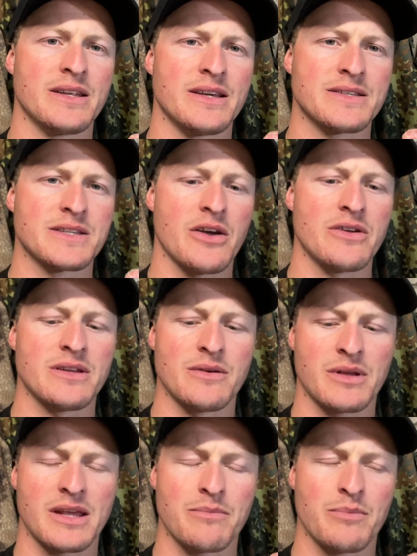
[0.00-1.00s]
it's going to
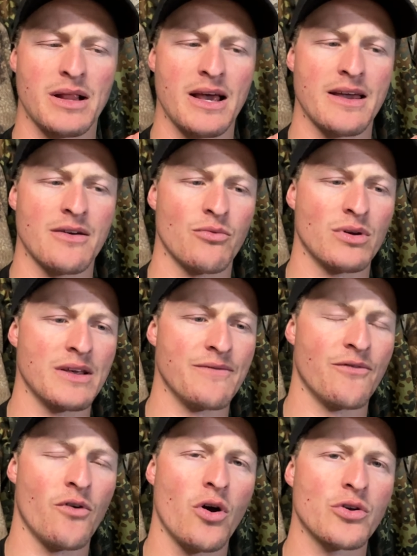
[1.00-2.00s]
play a really
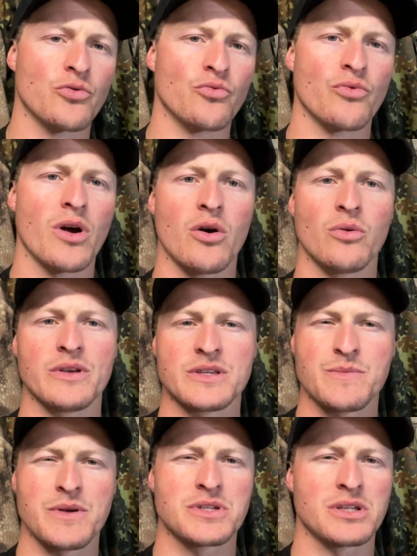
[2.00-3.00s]
vital role,
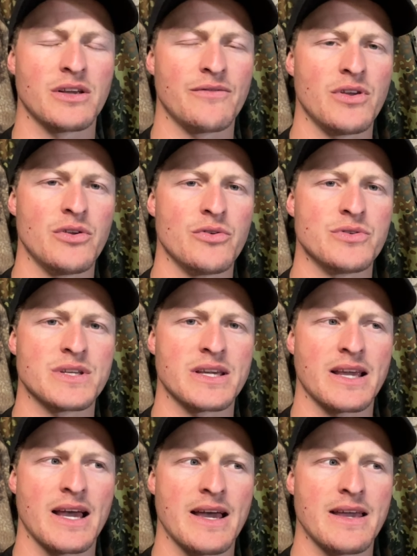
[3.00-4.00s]
especially if you're
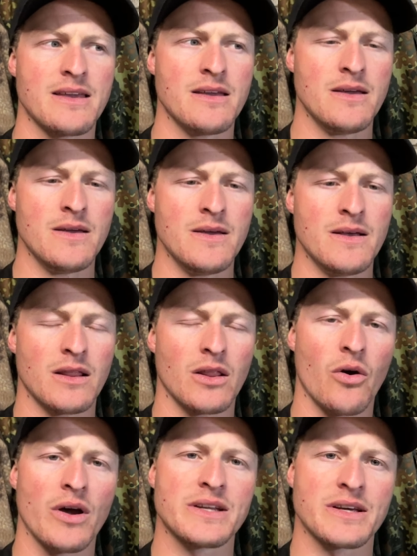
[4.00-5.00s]
using a
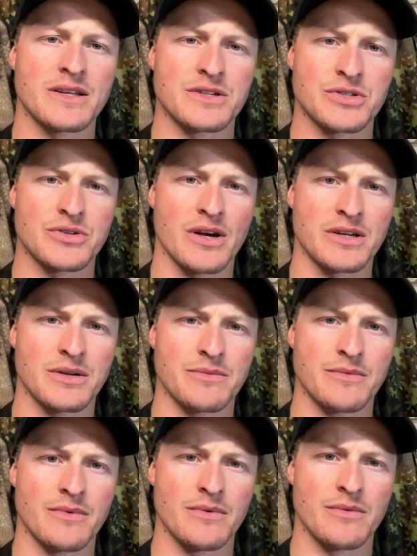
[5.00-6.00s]
lighter constructed
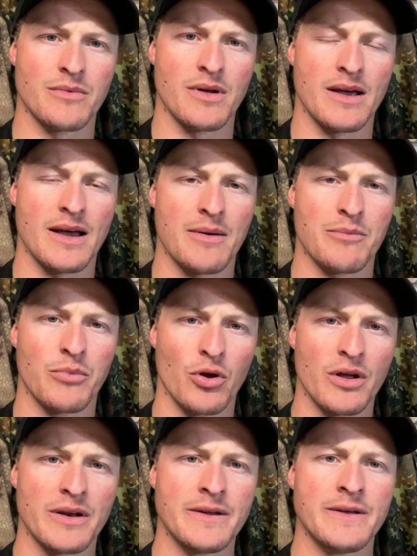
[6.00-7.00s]

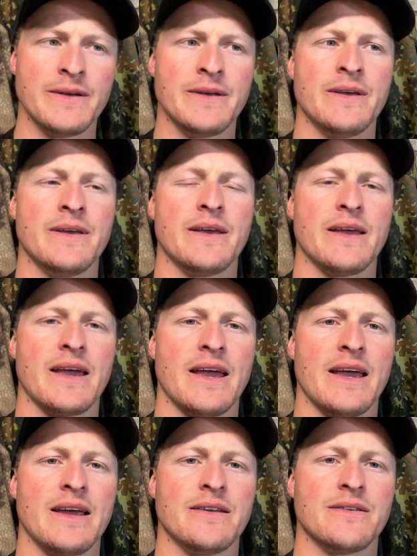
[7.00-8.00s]
bullet,
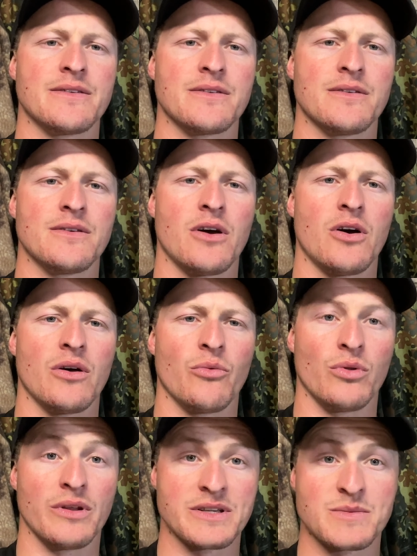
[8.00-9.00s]
and I
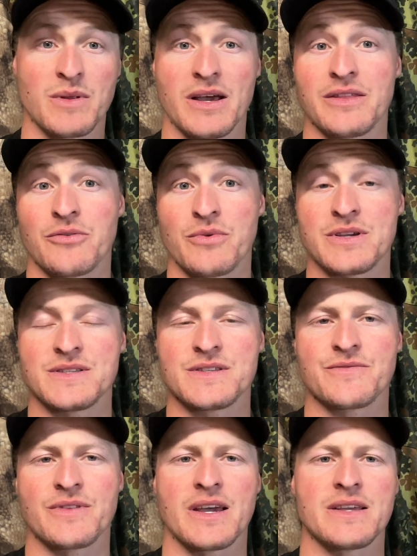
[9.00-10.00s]
will explain the reasons
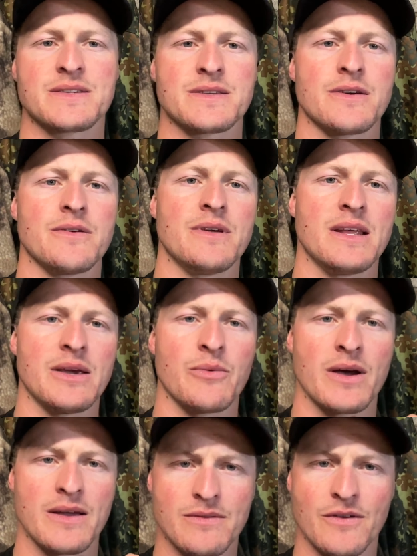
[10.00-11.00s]
for that. So
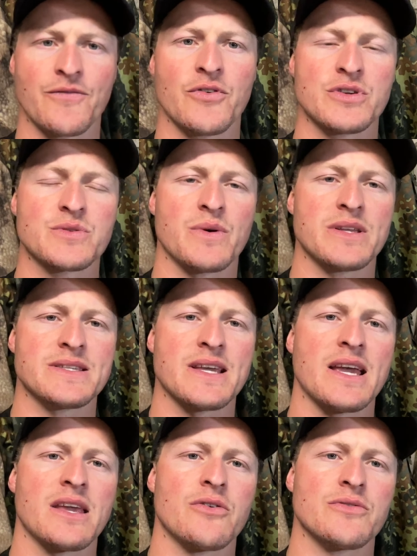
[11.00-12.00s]
anyway, the first one's
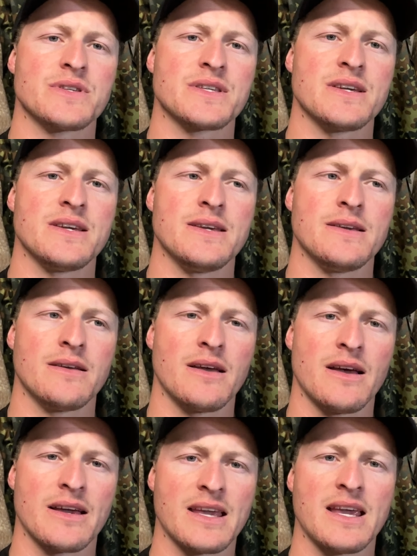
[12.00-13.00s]
accuracy.
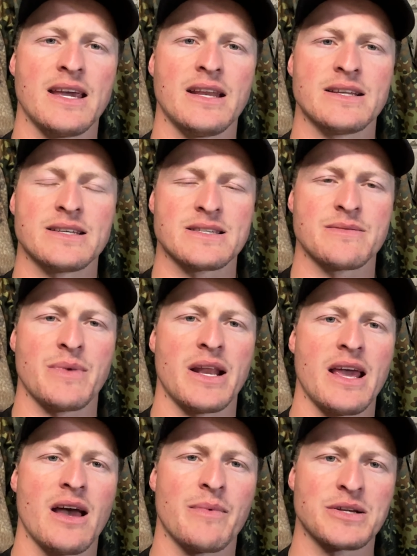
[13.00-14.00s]
Again, it doesn't matter
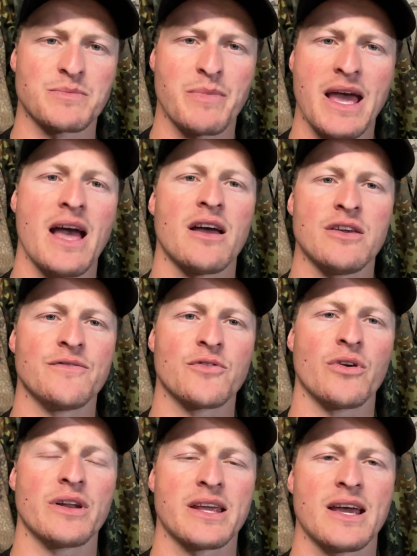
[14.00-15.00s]
how much power you've
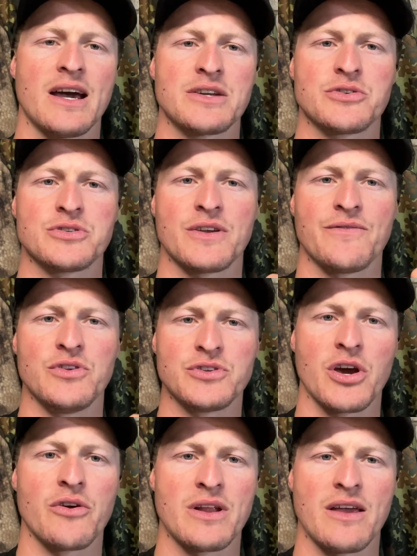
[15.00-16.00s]
got in a cartridge. If you
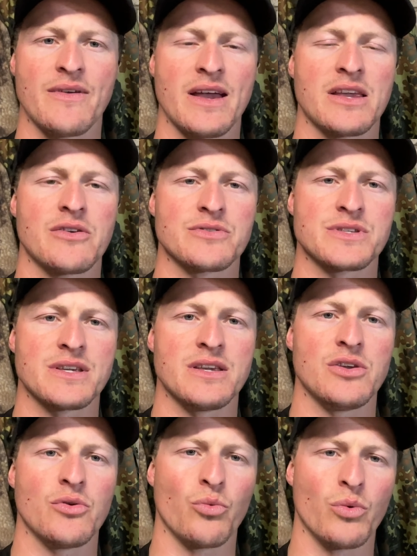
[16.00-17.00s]
don't have accuracy,
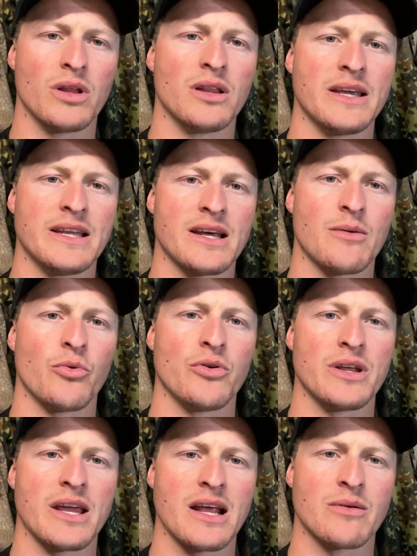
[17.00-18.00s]
you will end up
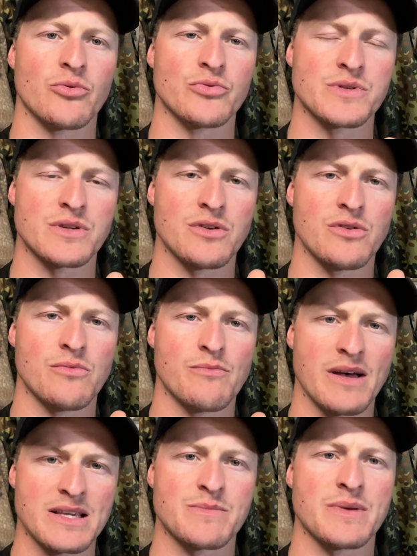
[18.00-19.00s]
wounding animals. You
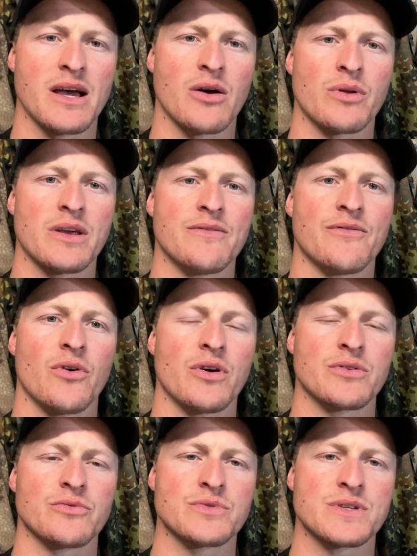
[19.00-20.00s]
must be able to hit
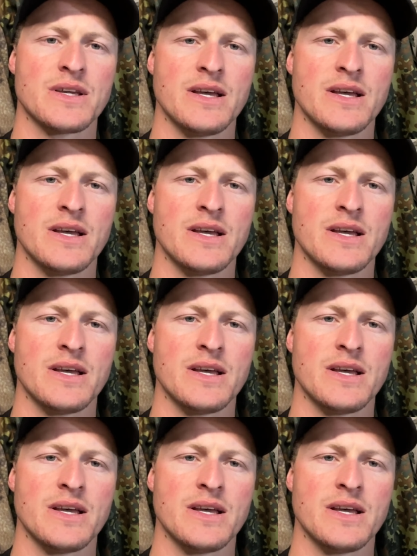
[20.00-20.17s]
vitals